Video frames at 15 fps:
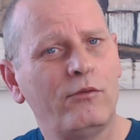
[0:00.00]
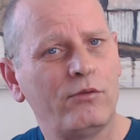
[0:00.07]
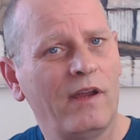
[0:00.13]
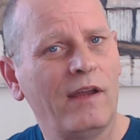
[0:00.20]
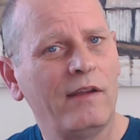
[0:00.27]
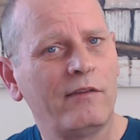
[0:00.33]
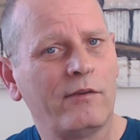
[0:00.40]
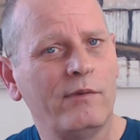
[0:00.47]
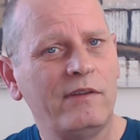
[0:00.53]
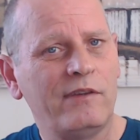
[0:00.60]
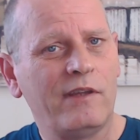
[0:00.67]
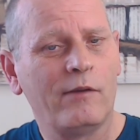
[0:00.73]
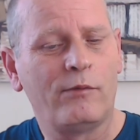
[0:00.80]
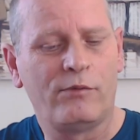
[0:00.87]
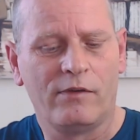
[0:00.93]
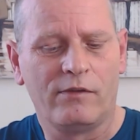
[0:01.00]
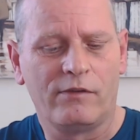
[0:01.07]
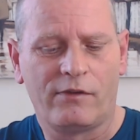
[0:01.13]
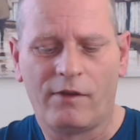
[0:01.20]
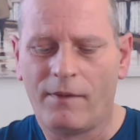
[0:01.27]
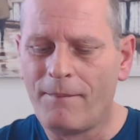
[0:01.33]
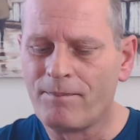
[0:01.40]
trying something
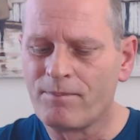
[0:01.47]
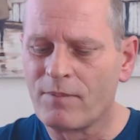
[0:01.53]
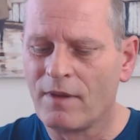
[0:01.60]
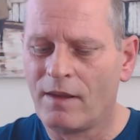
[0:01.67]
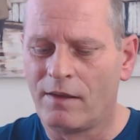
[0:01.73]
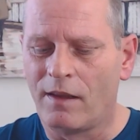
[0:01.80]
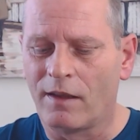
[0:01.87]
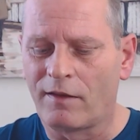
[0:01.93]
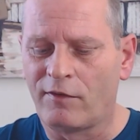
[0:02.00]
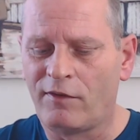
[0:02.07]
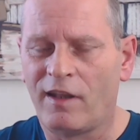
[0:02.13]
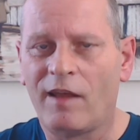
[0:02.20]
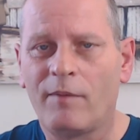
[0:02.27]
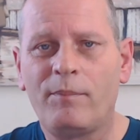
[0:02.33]
different. Like I said,